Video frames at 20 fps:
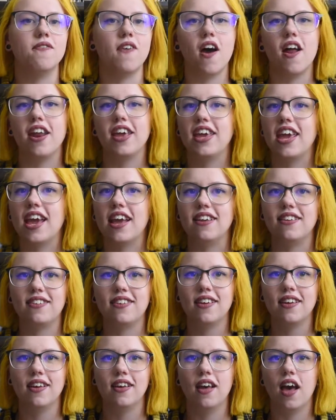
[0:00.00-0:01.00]

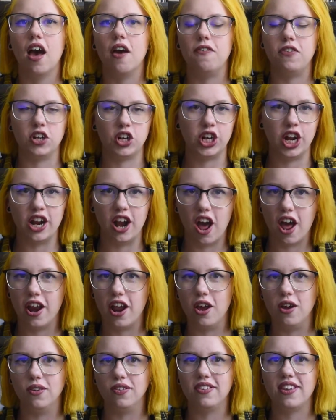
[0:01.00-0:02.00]
Vonnegut
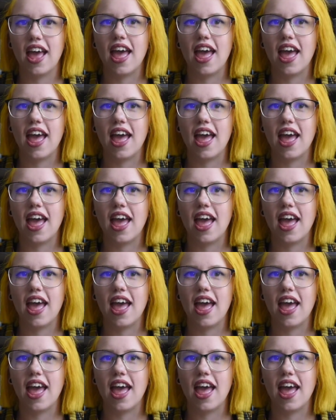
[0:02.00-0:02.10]
aficionados,